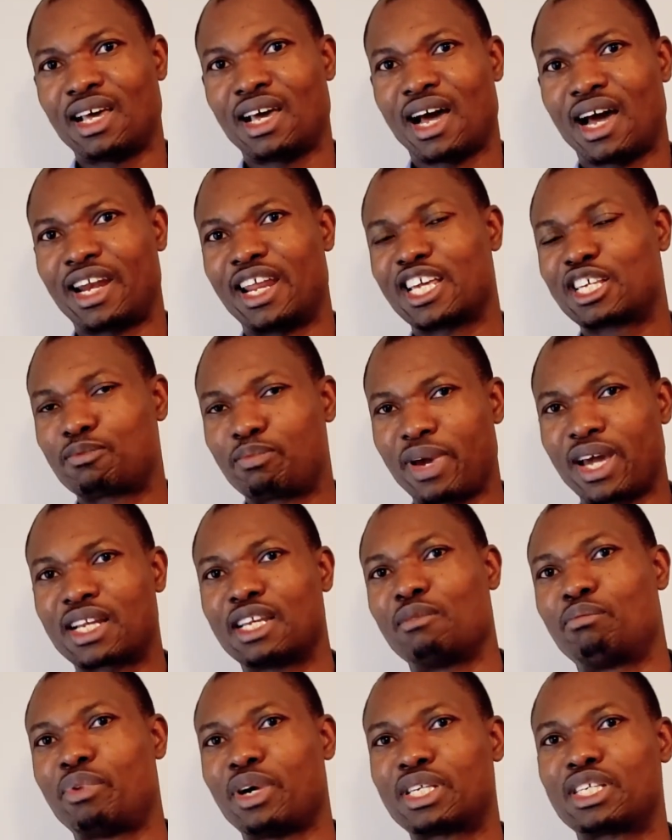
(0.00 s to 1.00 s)
and expect
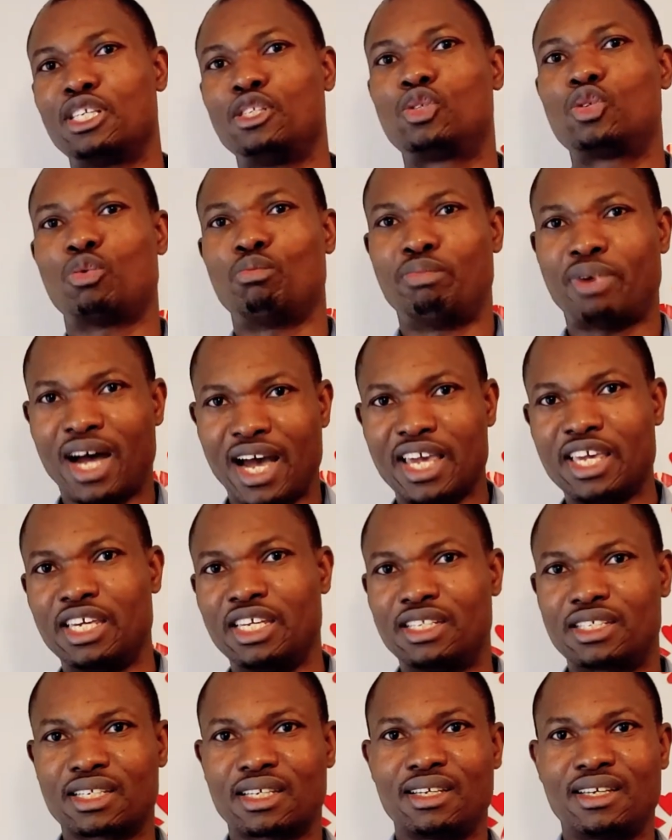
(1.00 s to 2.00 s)
the person to buy
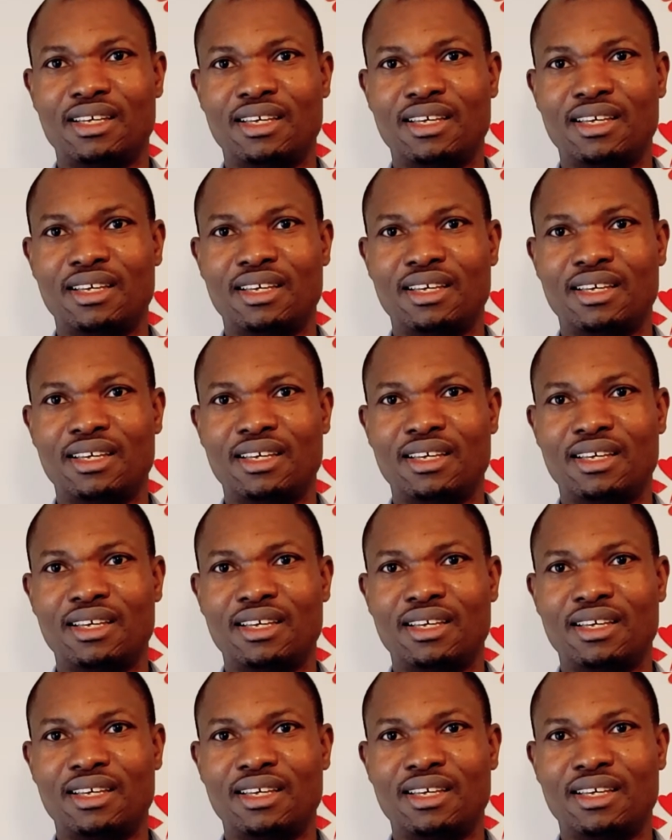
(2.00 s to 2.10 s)
it.